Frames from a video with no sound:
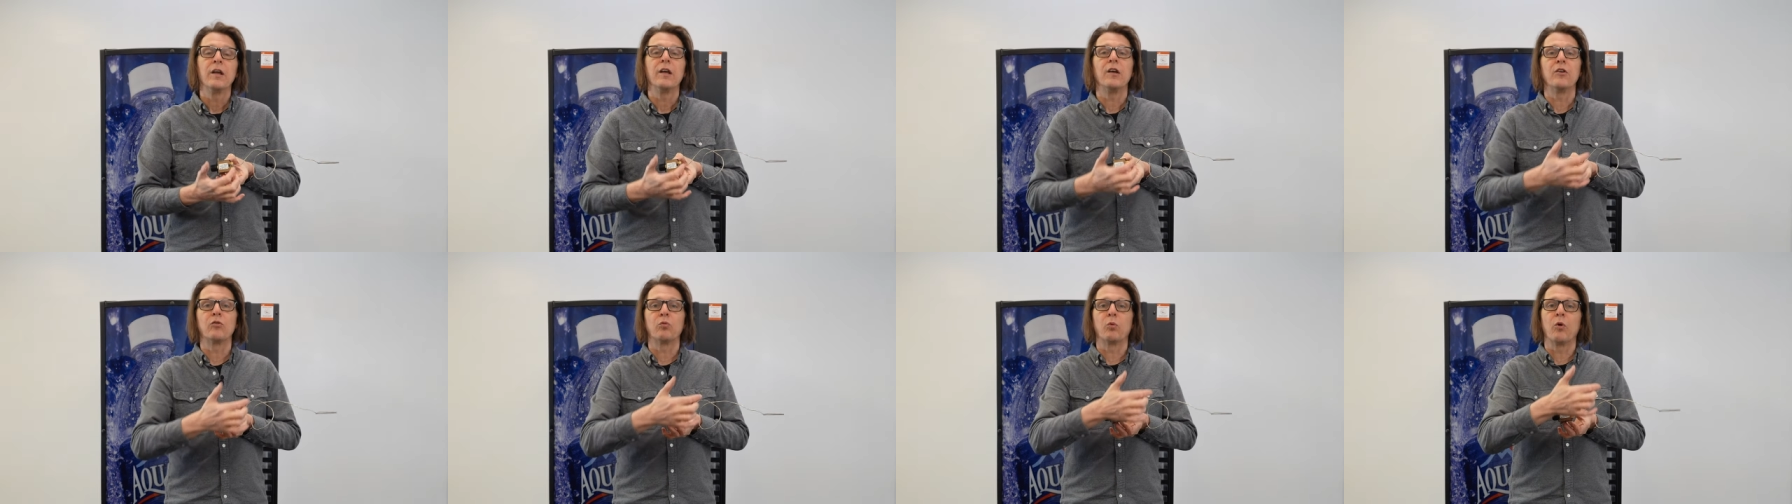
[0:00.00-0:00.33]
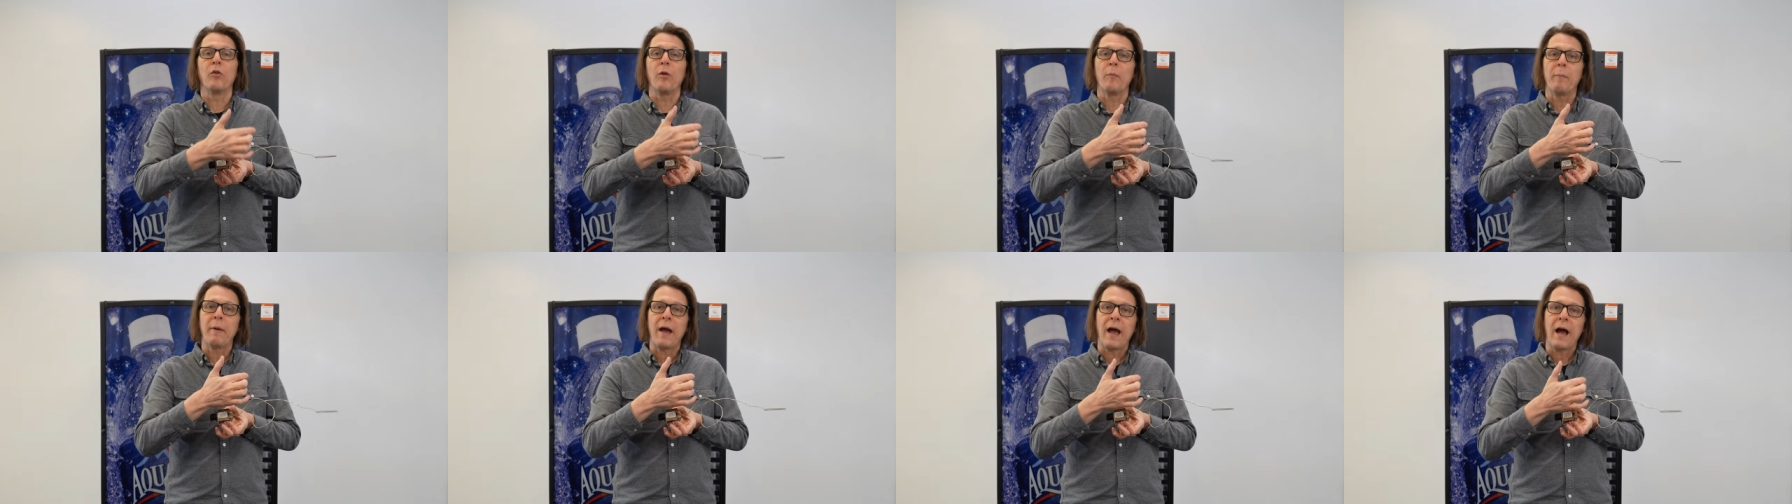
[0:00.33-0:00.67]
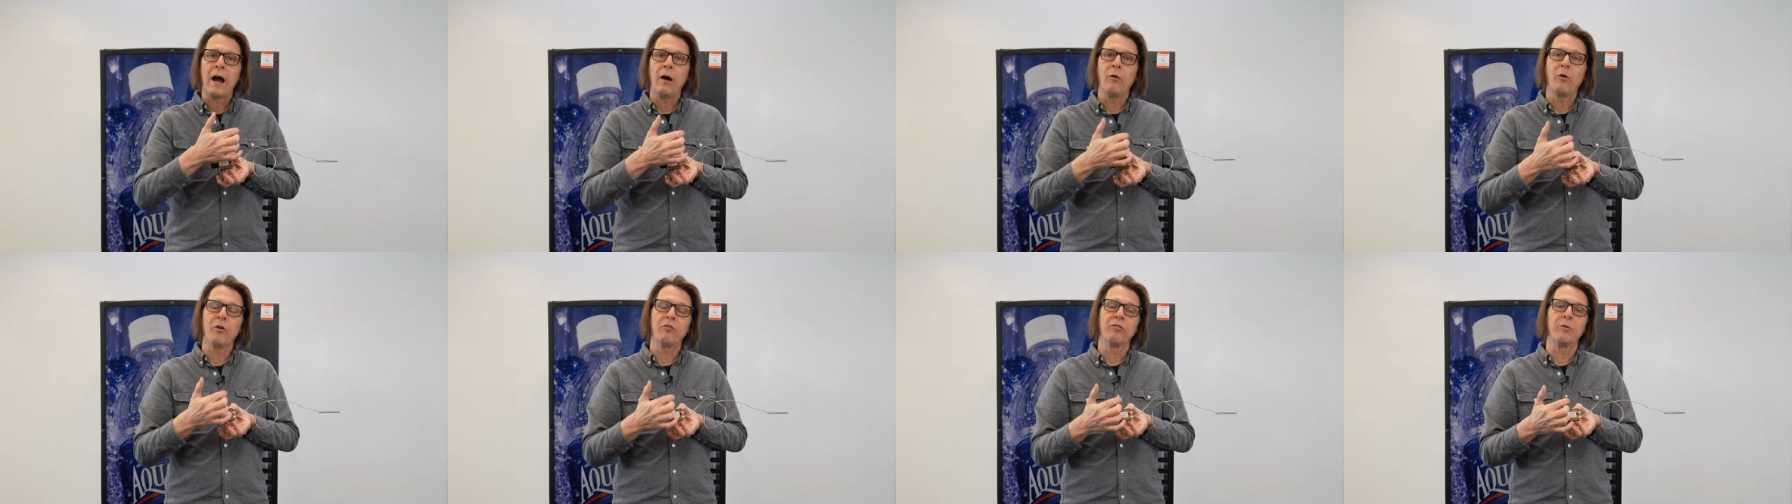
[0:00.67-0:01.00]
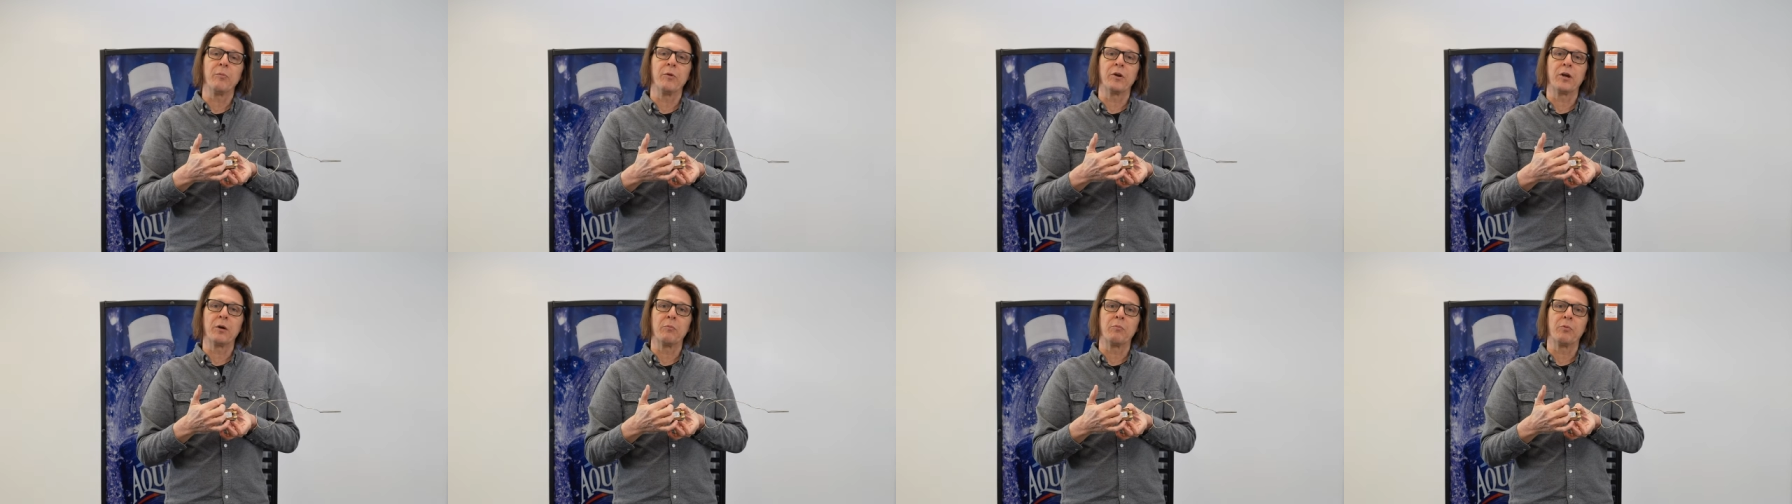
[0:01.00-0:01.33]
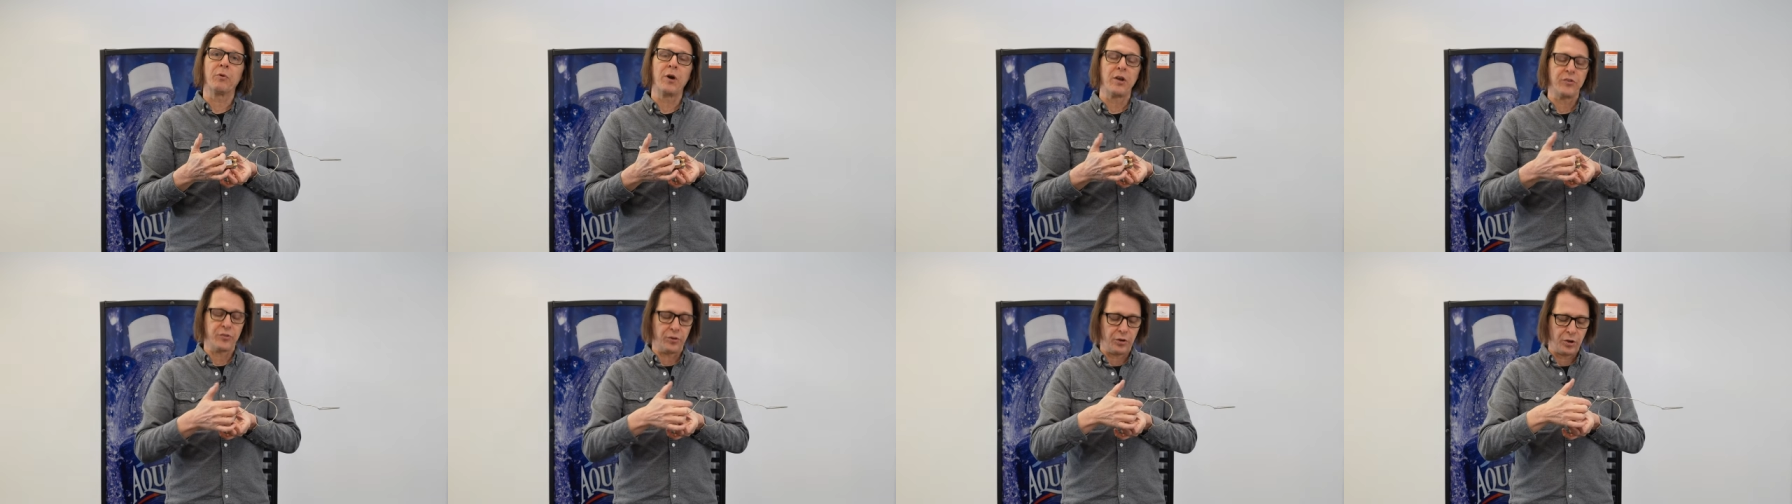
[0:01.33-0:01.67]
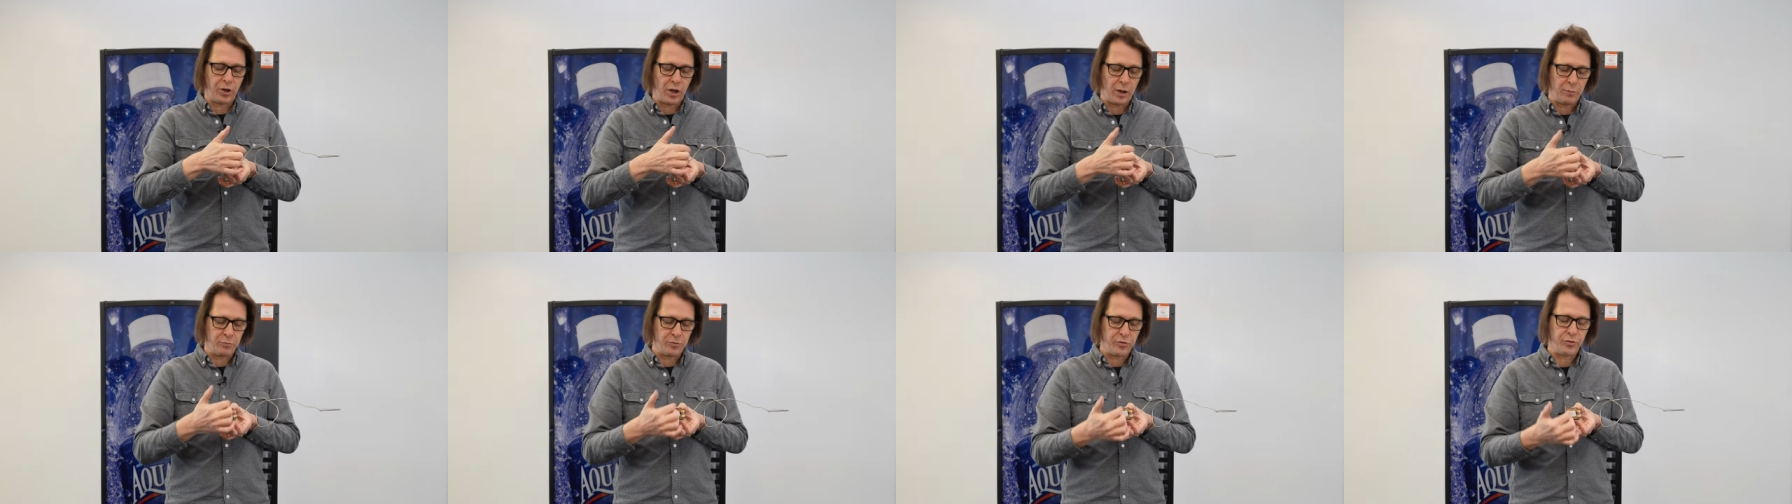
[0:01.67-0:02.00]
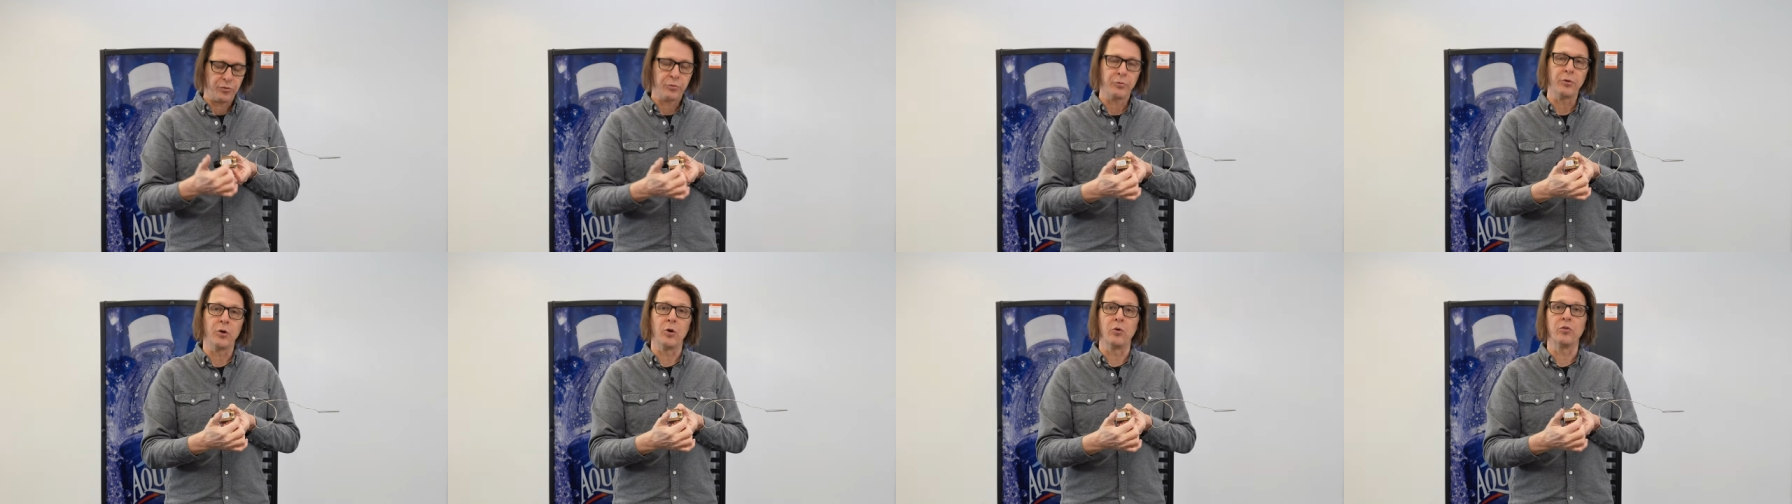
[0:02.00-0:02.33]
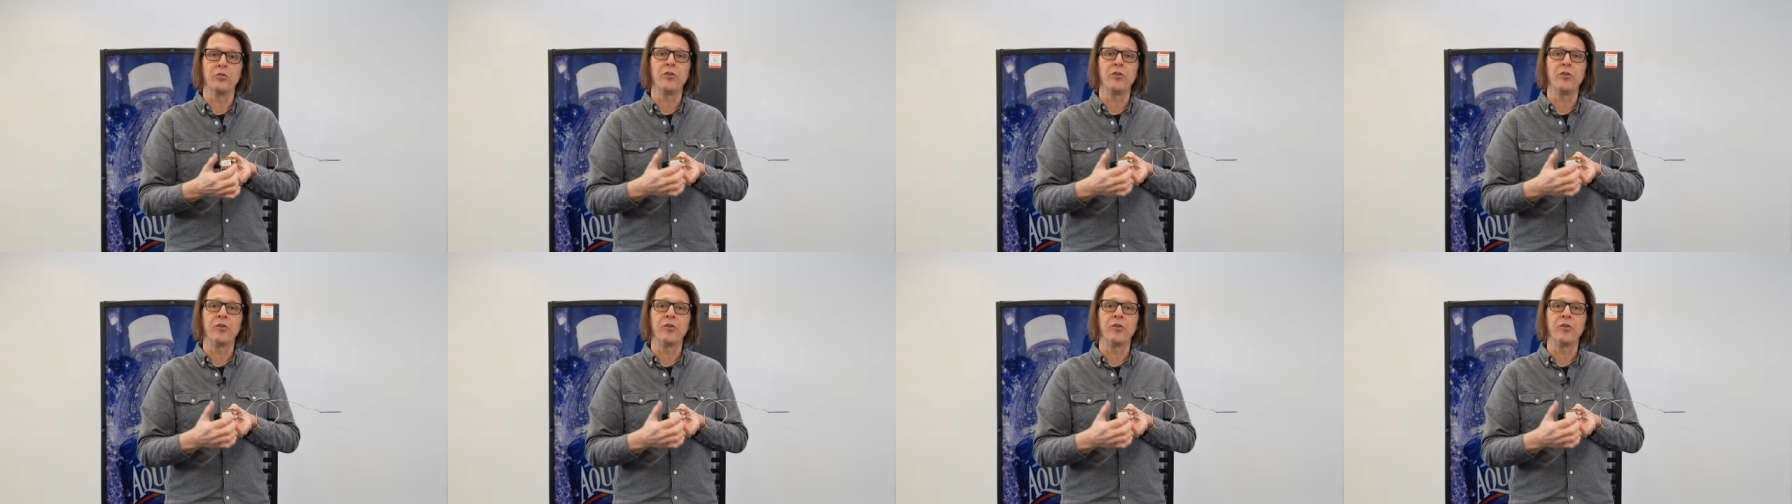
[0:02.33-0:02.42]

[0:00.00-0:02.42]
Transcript: is where the power from the compressor comes through.